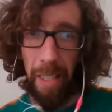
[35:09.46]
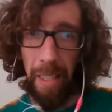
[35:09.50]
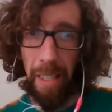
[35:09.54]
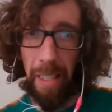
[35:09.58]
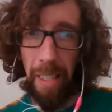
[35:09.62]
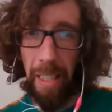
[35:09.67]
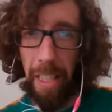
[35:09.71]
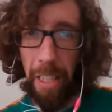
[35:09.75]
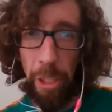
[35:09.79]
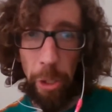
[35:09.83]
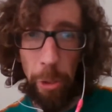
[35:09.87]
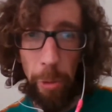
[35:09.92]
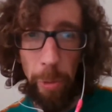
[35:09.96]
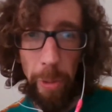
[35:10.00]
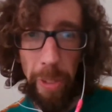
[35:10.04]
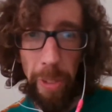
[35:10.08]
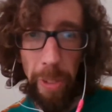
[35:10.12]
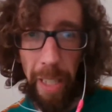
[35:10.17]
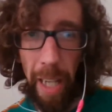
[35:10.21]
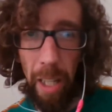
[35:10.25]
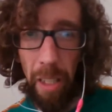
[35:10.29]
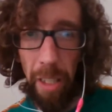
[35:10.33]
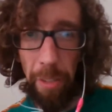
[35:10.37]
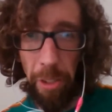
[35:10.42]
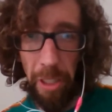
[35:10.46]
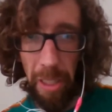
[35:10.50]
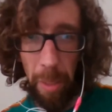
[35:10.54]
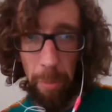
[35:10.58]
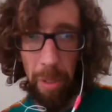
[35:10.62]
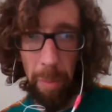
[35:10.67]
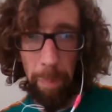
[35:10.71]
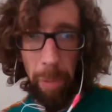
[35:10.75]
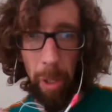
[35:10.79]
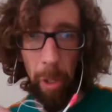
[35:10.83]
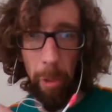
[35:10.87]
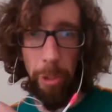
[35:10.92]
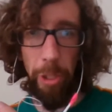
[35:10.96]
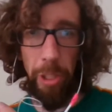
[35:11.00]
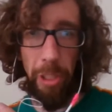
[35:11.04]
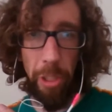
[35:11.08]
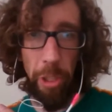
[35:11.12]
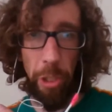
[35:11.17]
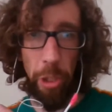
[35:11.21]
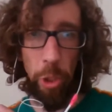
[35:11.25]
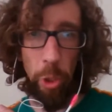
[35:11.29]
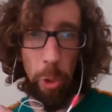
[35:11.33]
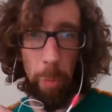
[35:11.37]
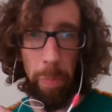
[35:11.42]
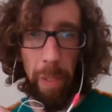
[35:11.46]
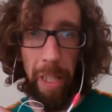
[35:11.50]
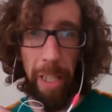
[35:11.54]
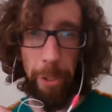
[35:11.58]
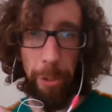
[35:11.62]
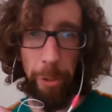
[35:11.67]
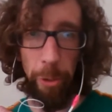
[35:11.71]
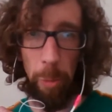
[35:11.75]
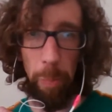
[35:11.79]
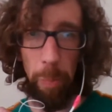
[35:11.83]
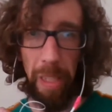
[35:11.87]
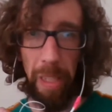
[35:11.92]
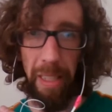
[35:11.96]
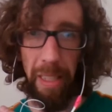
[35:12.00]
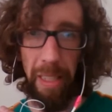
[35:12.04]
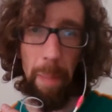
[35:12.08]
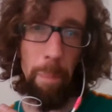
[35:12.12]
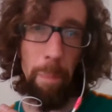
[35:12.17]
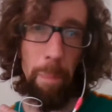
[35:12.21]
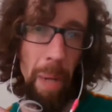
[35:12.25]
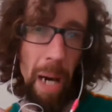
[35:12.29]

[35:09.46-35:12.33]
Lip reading: Can you tell if someone posting to your page or group is a